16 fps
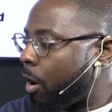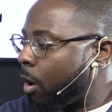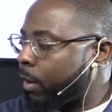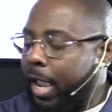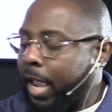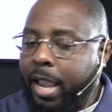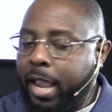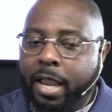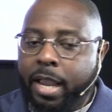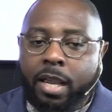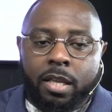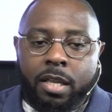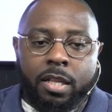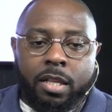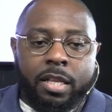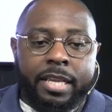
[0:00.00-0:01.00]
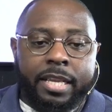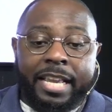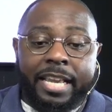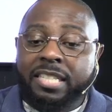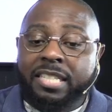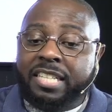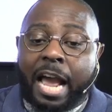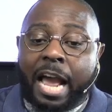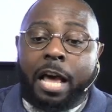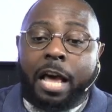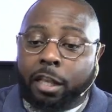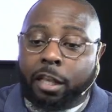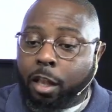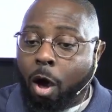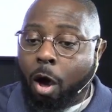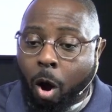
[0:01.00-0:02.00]
Okay, it's
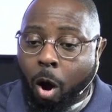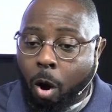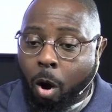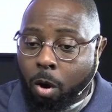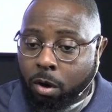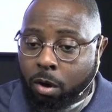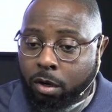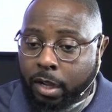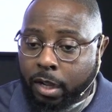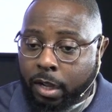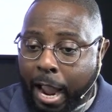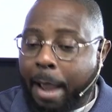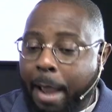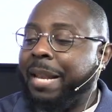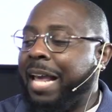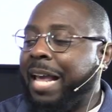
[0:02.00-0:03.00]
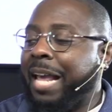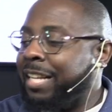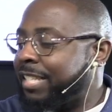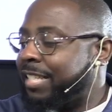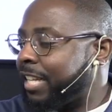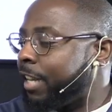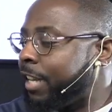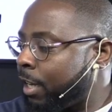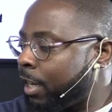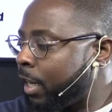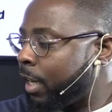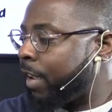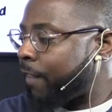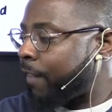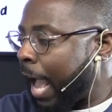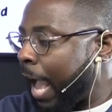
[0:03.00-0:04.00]
not law. I'm not a
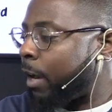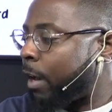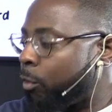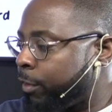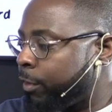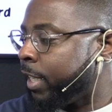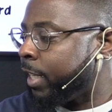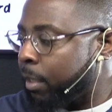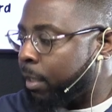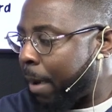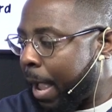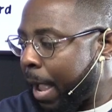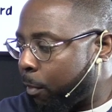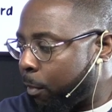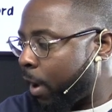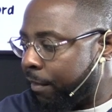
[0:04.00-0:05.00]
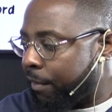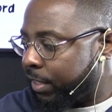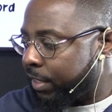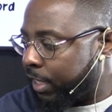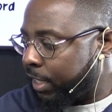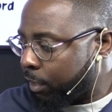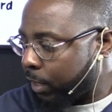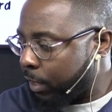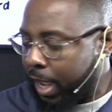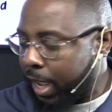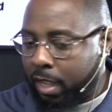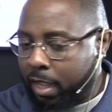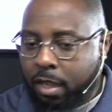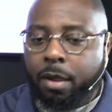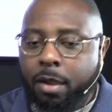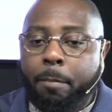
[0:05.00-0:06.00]
sinner if I don't read the Bible every single
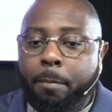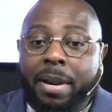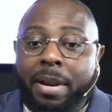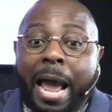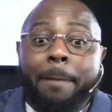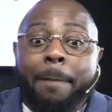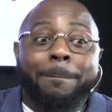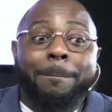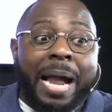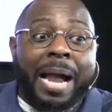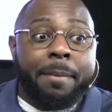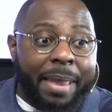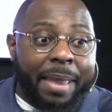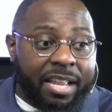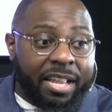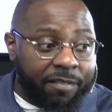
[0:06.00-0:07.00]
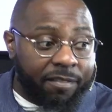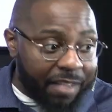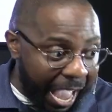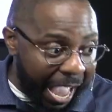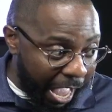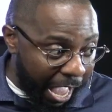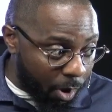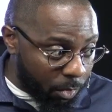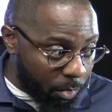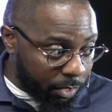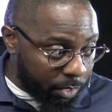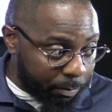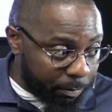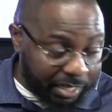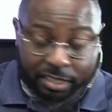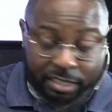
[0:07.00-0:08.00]
day. But I might make a vow
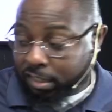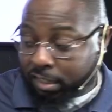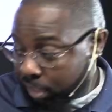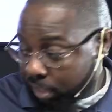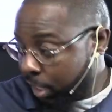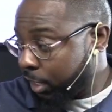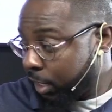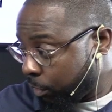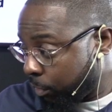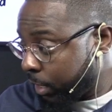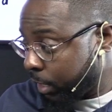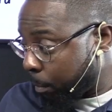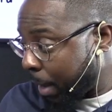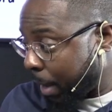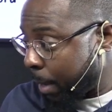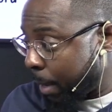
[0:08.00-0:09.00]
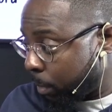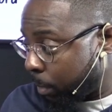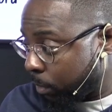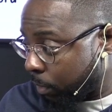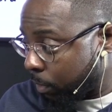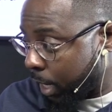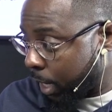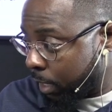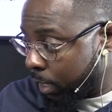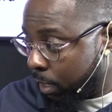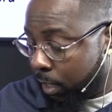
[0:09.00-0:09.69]
because it's good to read the Bible, right?